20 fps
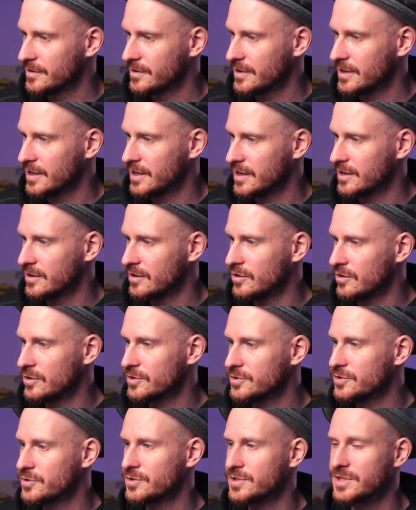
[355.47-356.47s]
I can
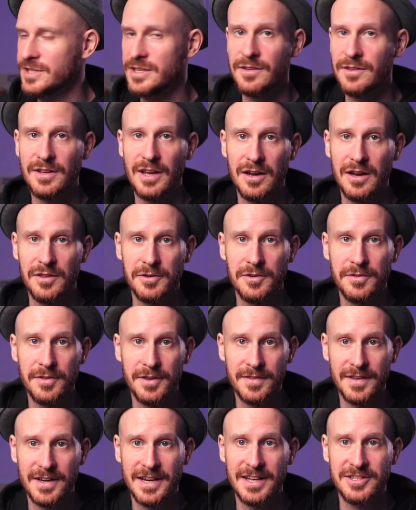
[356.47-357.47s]
also see the other thing
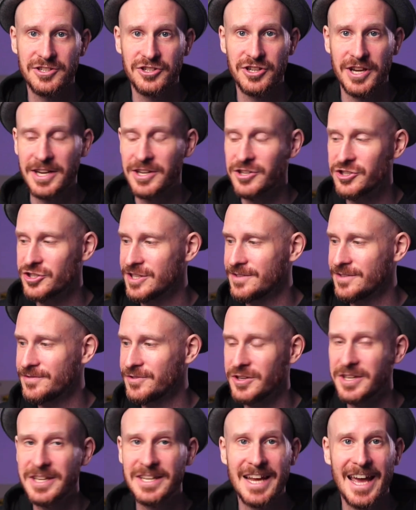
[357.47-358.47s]
that has changed. If you
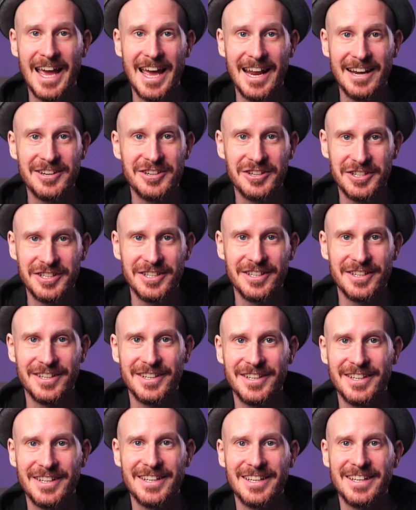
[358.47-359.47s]
hit enter,
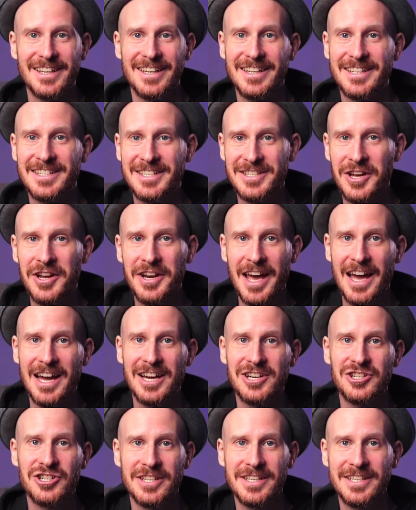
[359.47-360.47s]
it's not
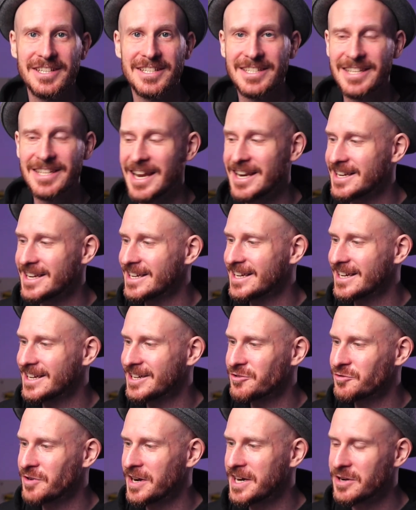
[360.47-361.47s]
actually sending it
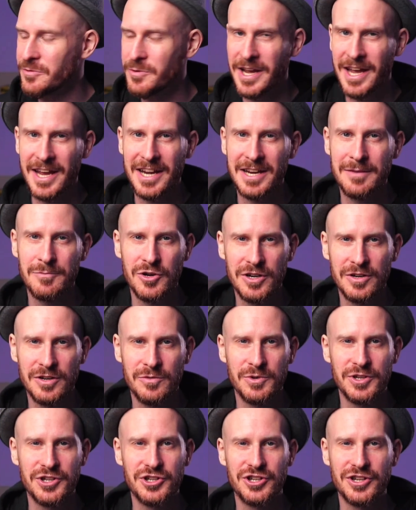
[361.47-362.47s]
right away anymore,
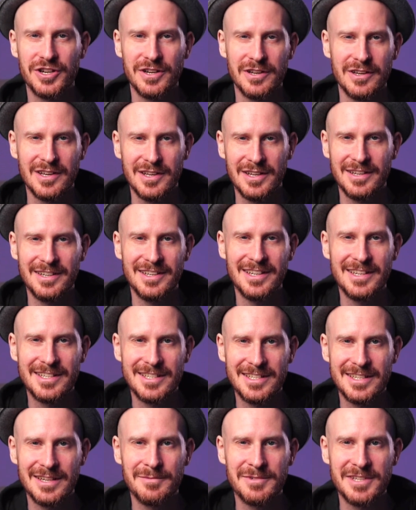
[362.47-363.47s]
which needs
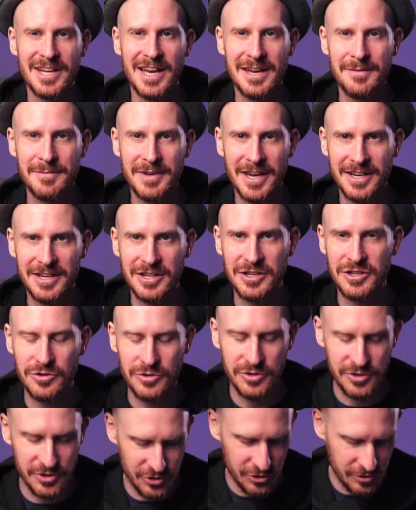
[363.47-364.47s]
some time getting
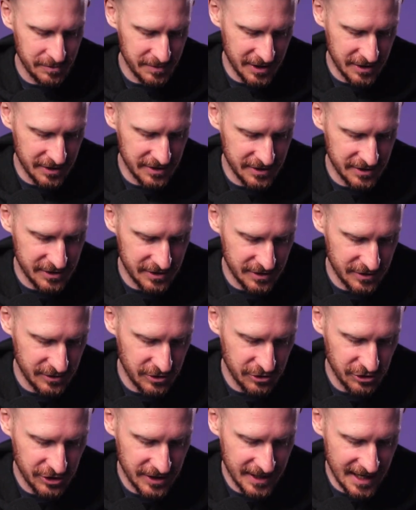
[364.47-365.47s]
used to because
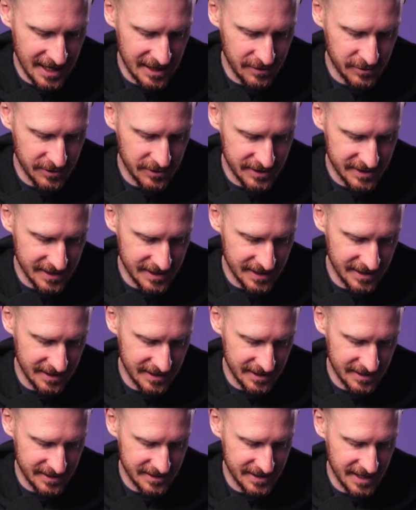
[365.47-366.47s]
usually I would say uh,
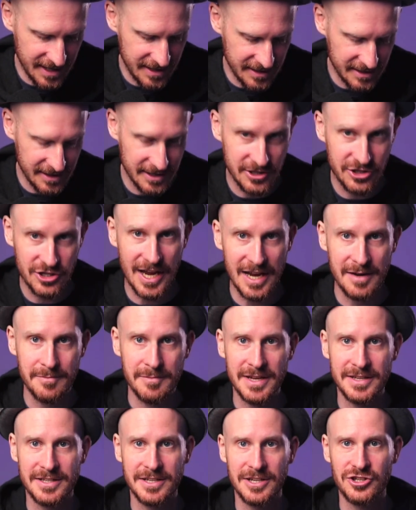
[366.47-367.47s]
send a chat
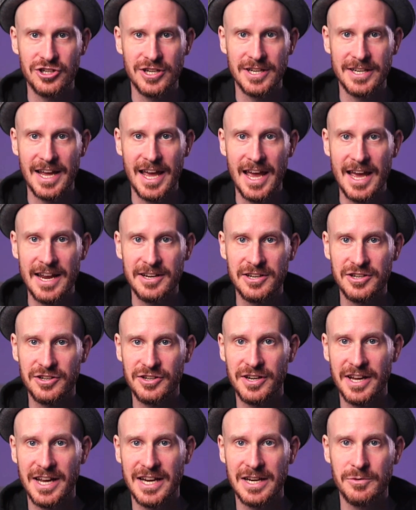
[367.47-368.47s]
message, hit enter,
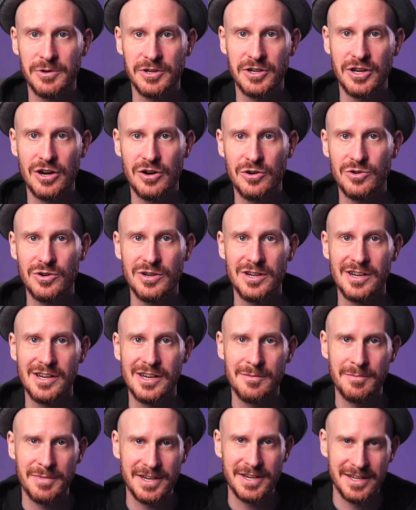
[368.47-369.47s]
and it would go.
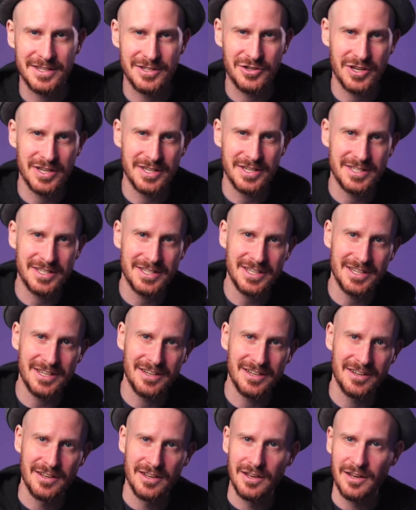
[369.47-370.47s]
But as you can
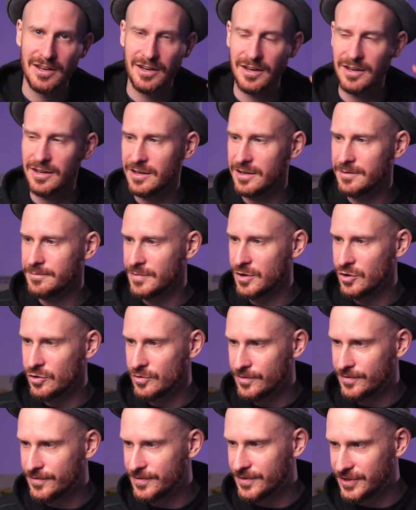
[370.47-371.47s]
see um,
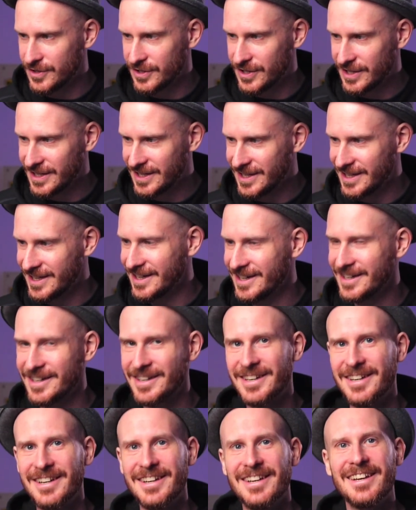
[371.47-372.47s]
over
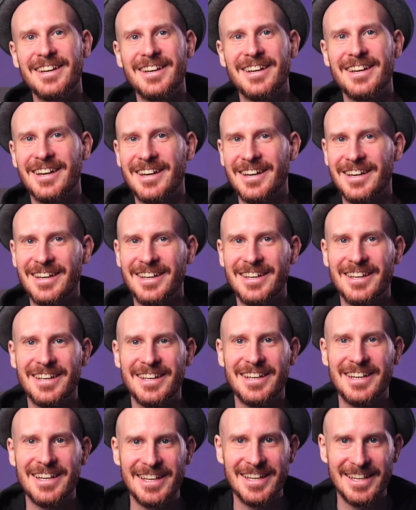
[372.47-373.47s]
here, uh,
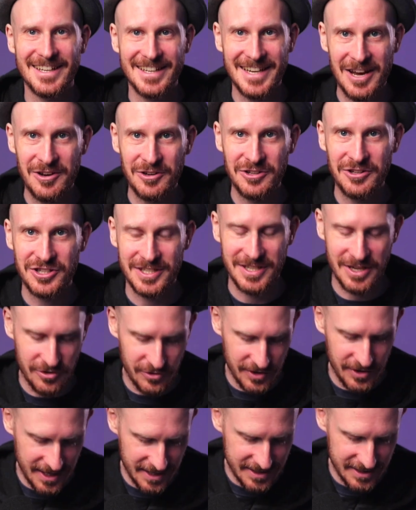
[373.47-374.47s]
it now just
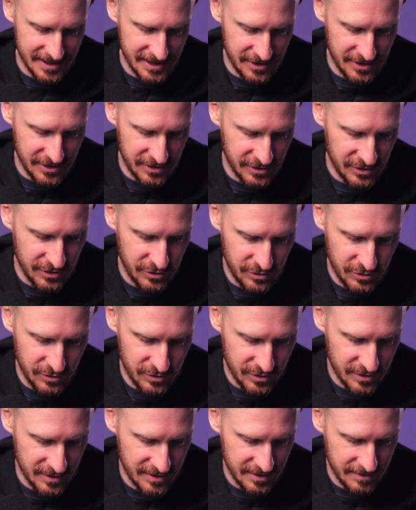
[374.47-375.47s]
creates a
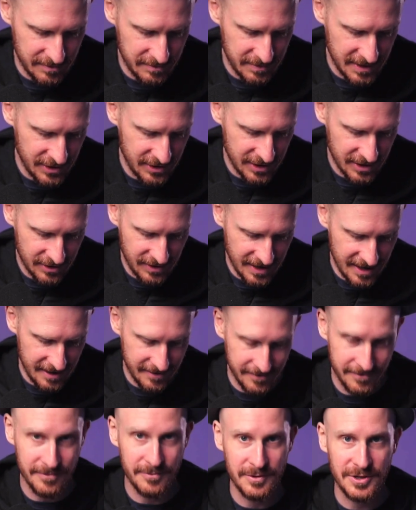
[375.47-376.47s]
new
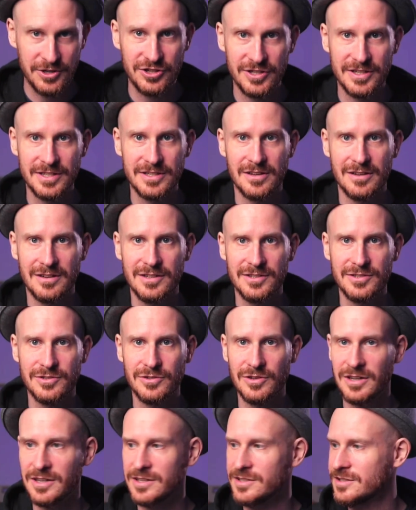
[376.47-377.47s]
paragraph, which is also
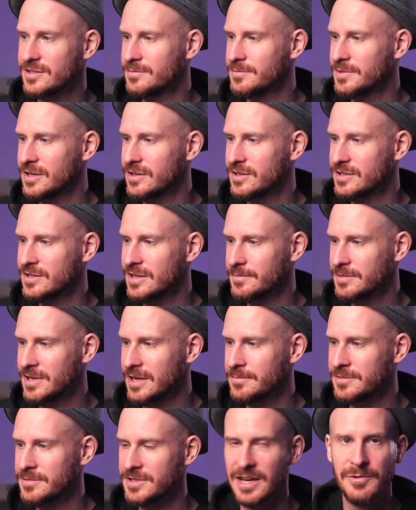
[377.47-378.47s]
awesome because
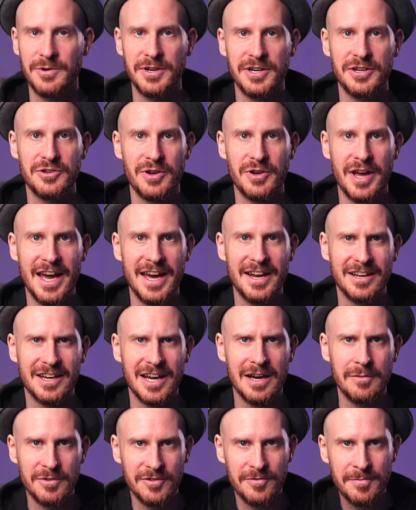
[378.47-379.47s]
sometimes I wanted to add a
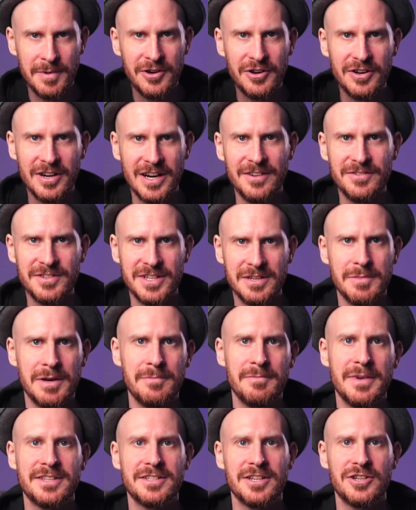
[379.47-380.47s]
couple of paragraphs in my
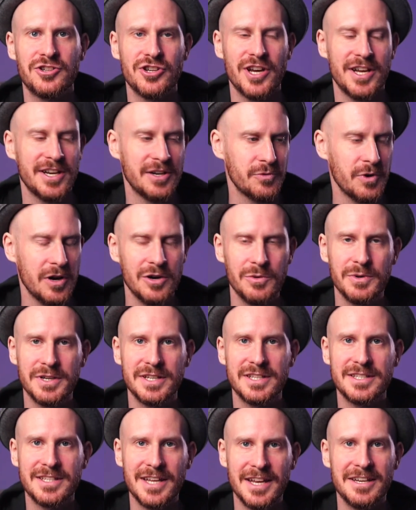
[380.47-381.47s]
message and it would always
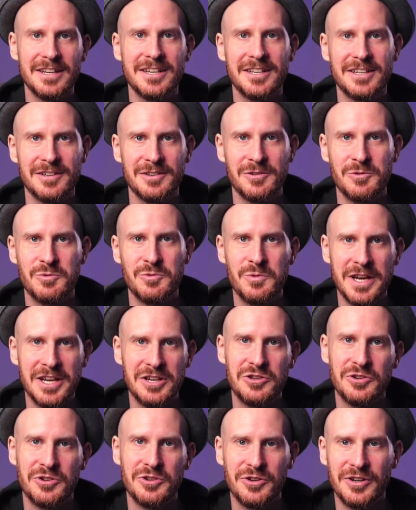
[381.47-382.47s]
send it way
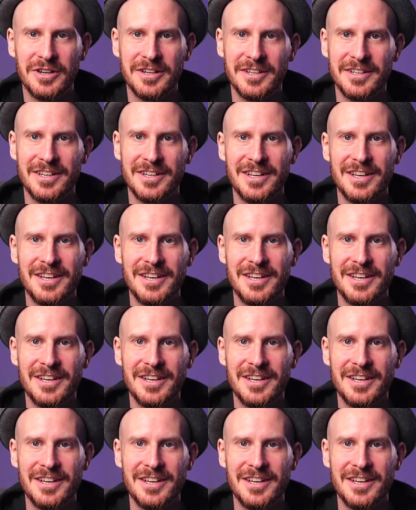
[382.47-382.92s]
too early.